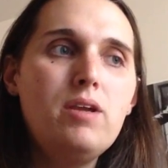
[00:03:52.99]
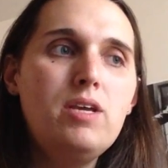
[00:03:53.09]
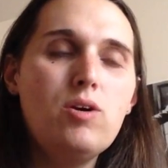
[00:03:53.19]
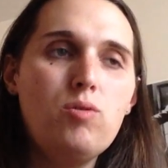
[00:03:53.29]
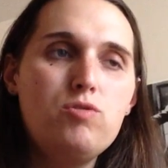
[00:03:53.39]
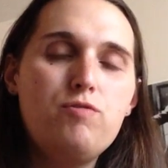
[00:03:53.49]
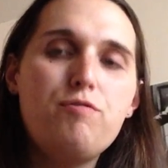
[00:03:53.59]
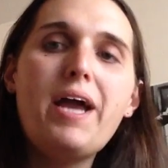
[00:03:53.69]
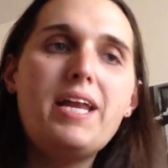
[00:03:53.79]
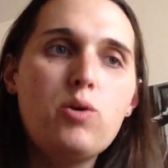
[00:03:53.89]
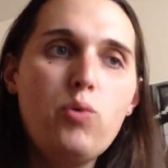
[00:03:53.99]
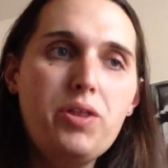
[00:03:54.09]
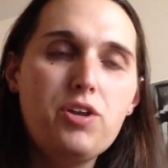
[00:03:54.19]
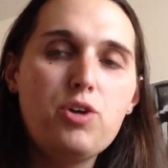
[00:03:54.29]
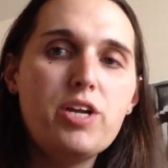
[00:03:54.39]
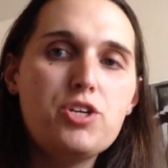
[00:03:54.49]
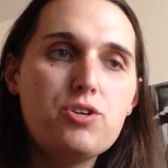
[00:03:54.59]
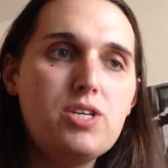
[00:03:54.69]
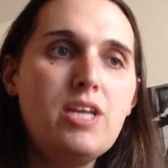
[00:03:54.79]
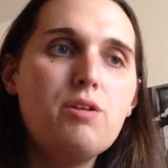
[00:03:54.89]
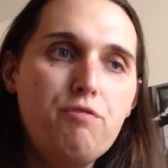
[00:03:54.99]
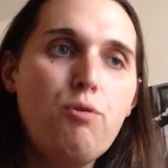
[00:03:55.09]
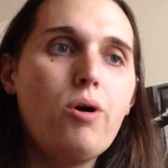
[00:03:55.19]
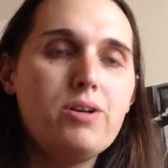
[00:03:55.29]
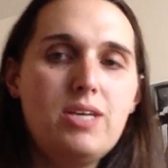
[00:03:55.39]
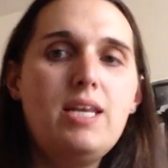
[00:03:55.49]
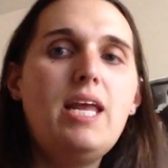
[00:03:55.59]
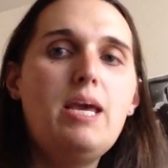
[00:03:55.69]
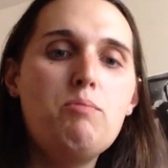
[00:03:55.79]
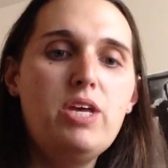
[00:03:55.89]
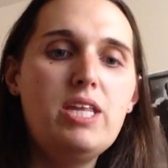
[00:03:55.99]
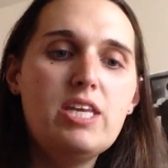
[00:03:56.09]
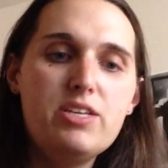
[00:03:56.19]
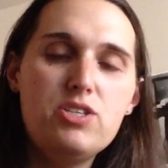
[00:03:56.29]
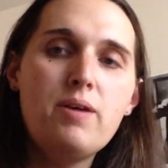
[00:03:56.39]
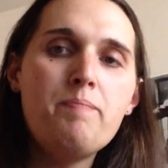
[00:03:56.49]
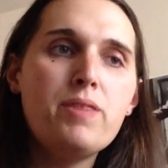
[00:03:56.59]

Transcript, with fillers: you know fighting with the creatures in the forest and namely this